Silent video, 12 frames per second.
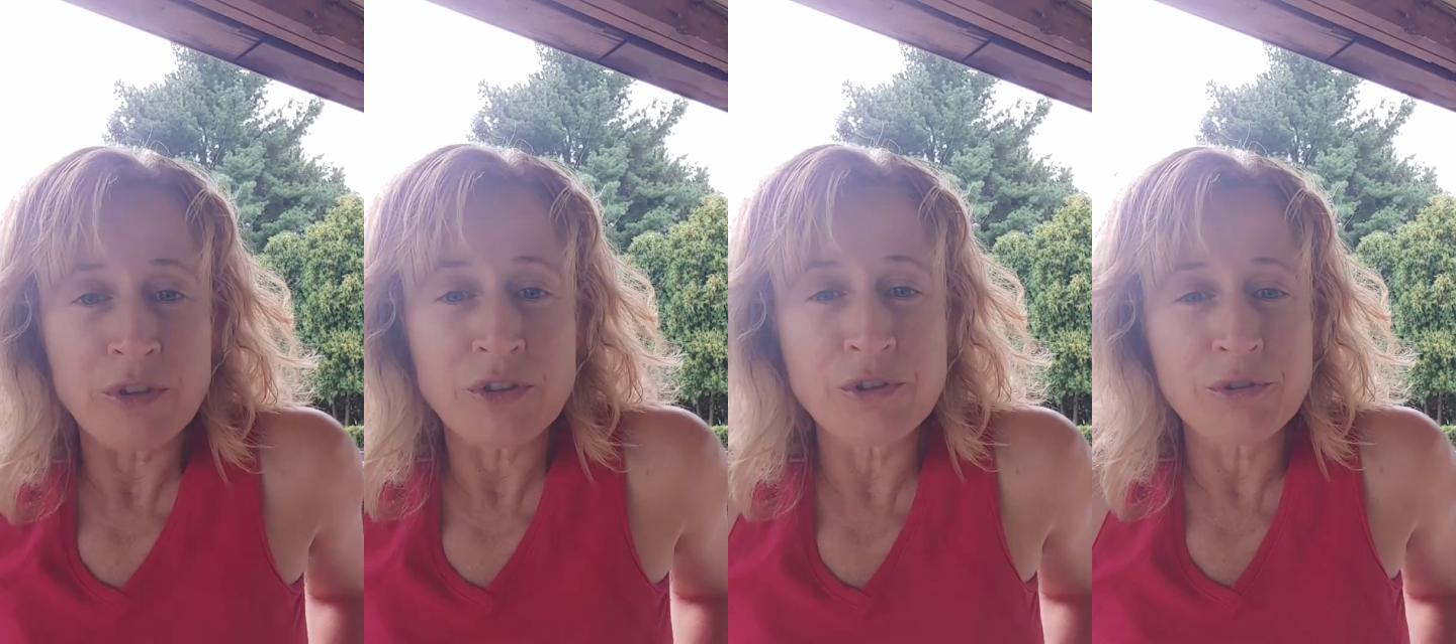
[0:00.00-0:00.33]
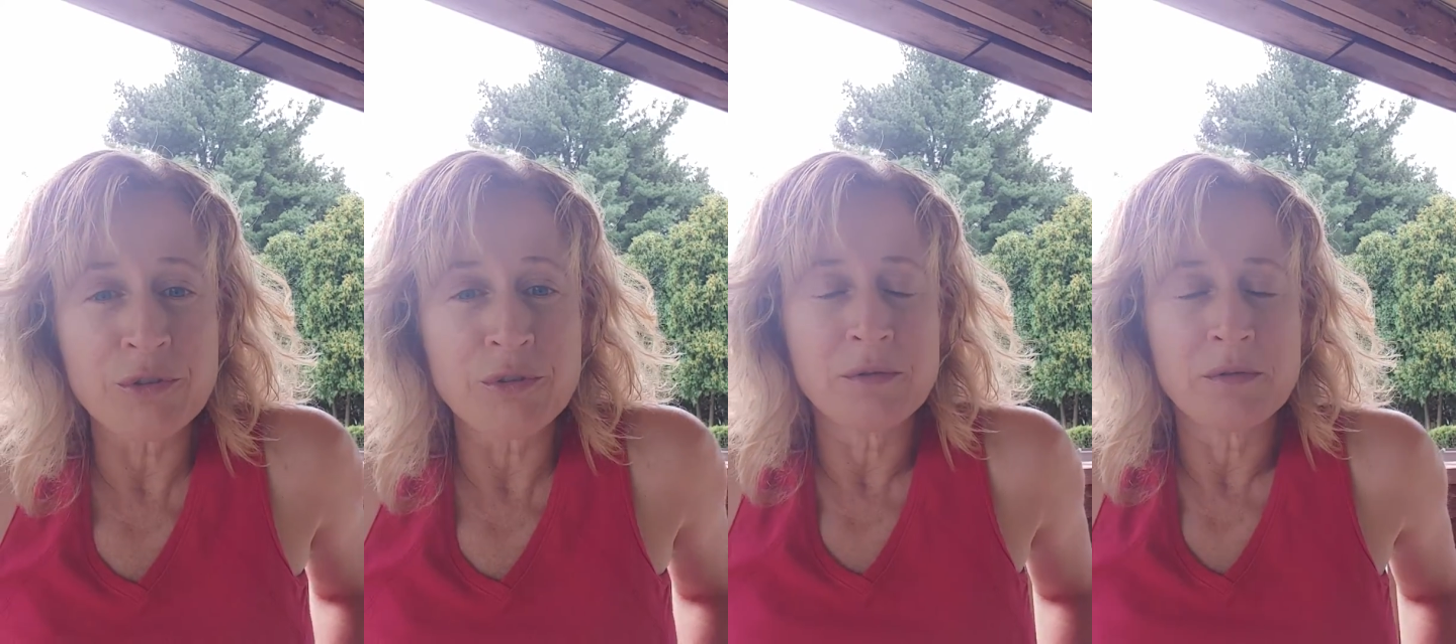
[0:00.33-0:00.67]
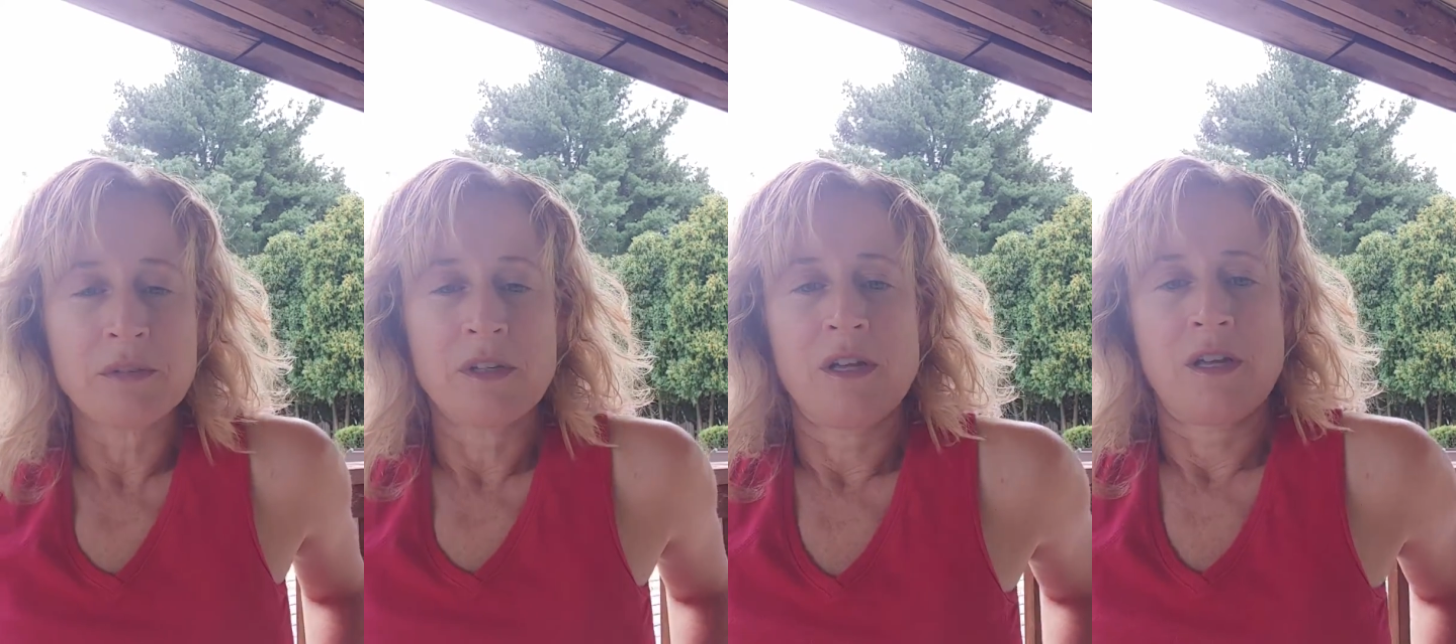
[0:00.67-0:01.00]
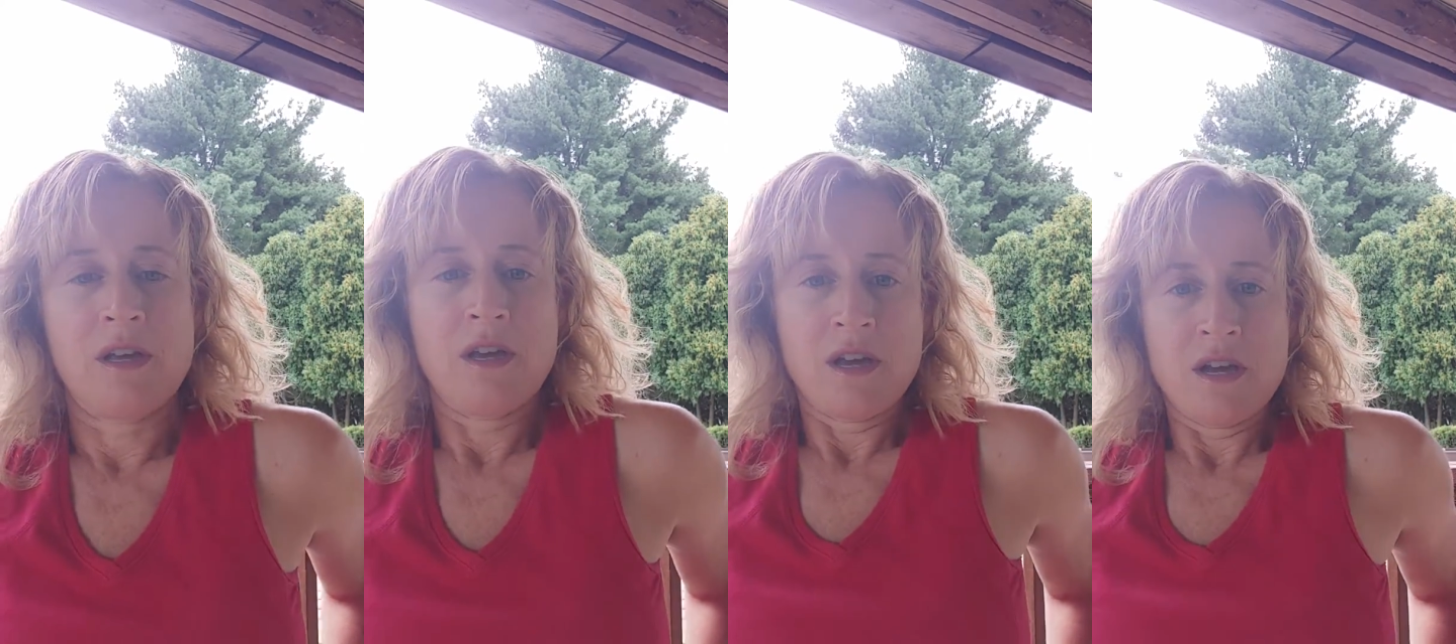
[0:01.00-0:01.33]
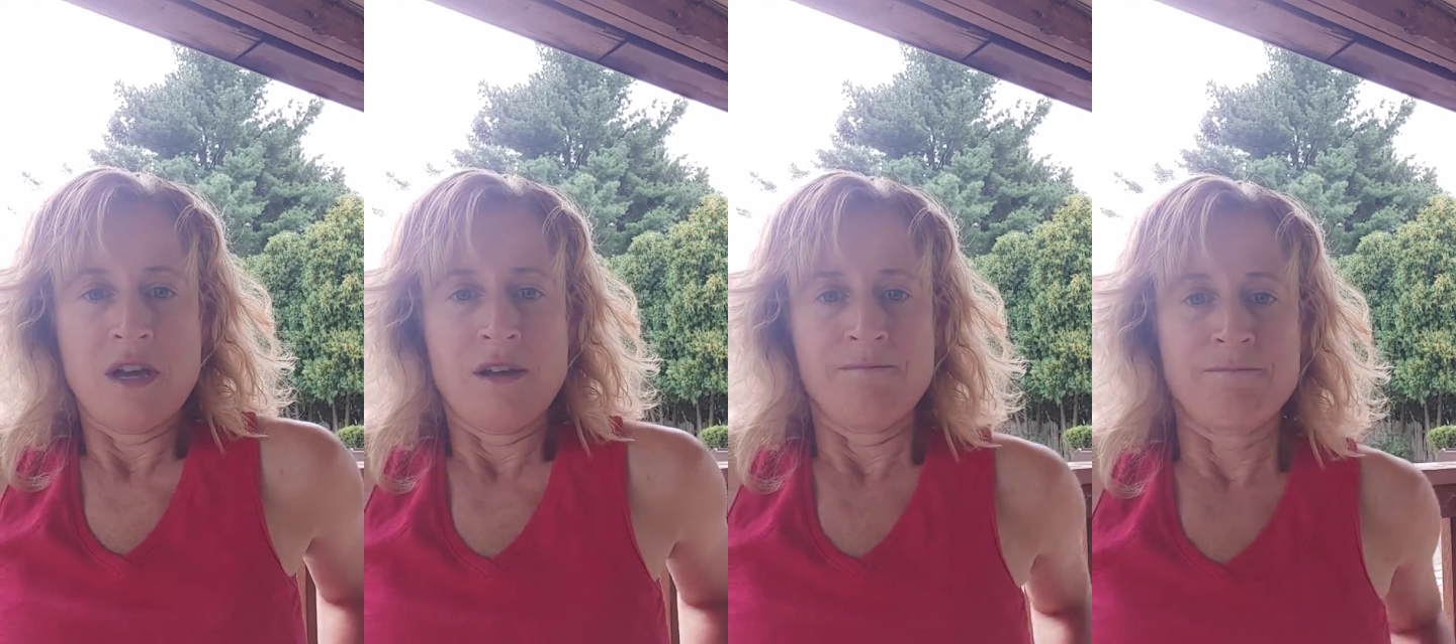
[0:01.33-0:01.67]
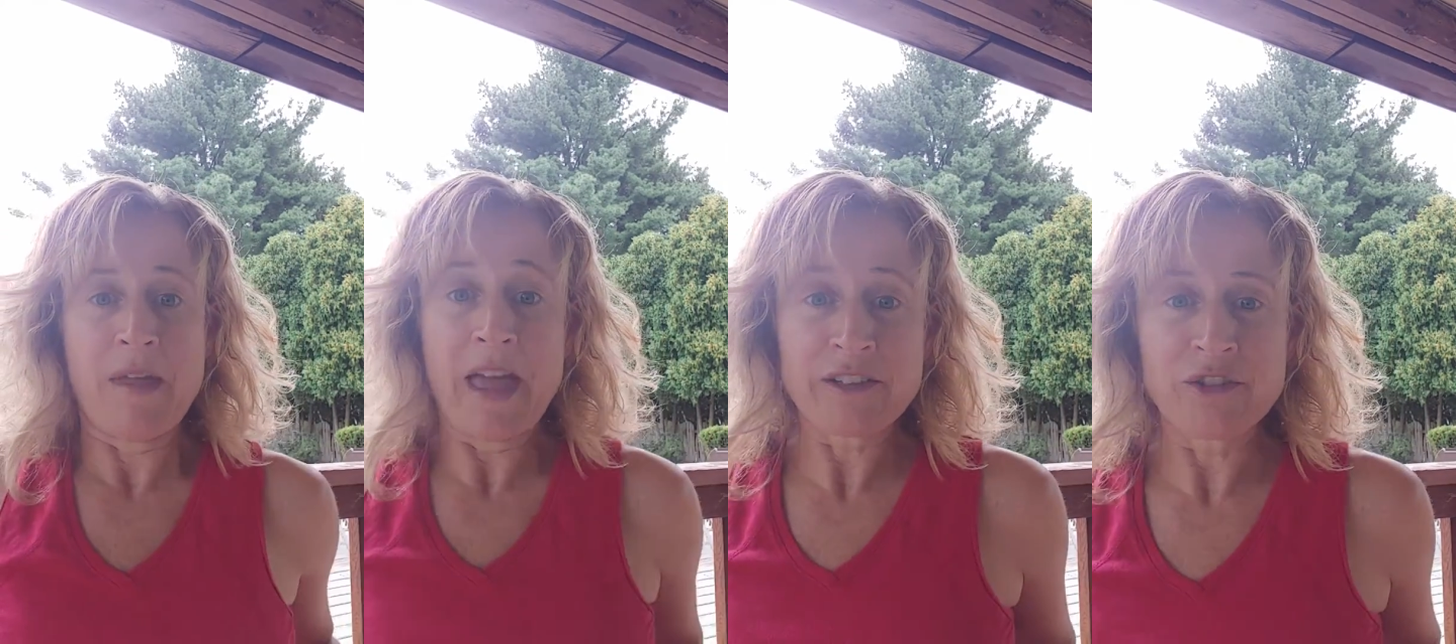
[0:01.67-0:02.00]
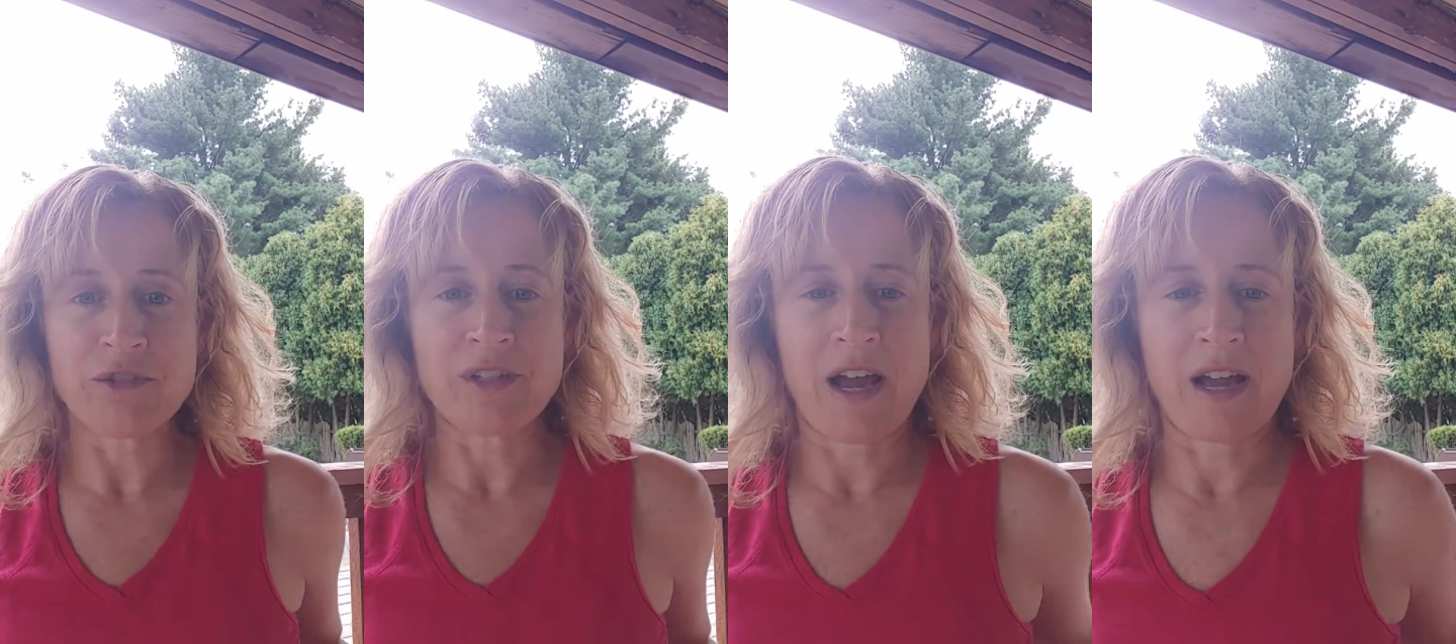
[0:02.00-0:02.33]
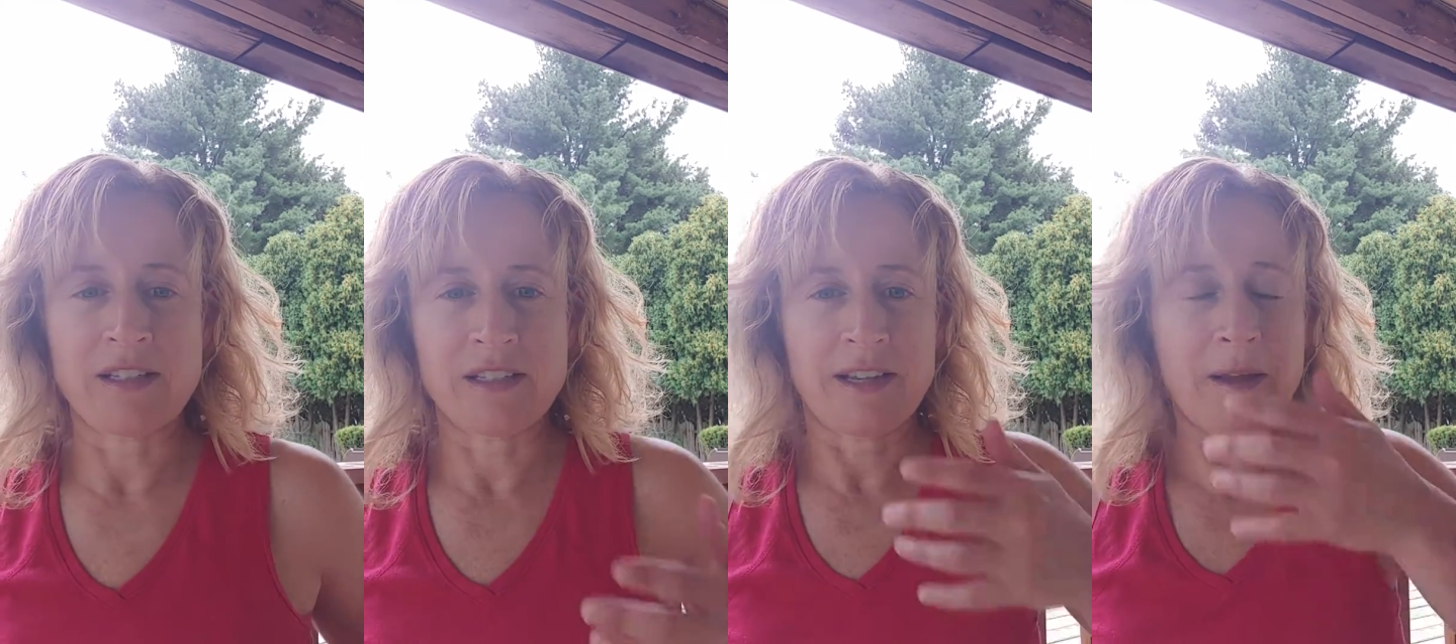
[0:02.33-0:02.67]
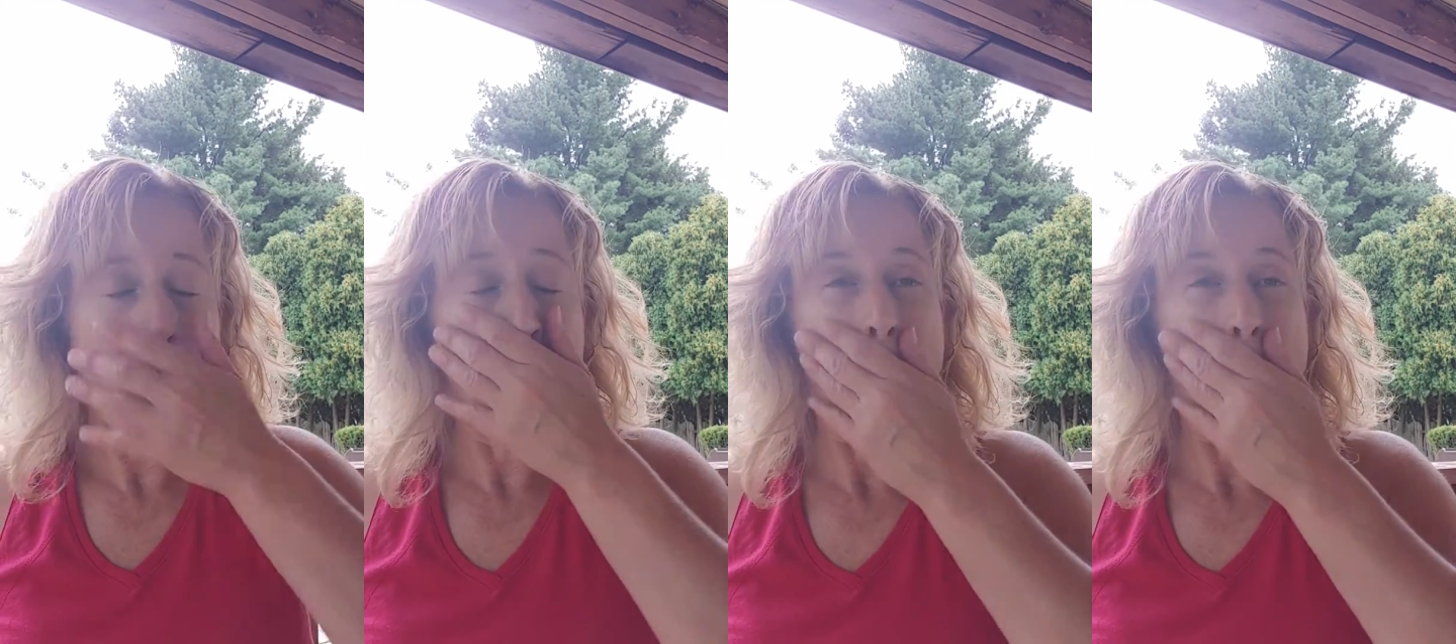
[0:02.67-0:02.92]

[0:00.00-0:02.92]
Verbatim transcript: do exercising,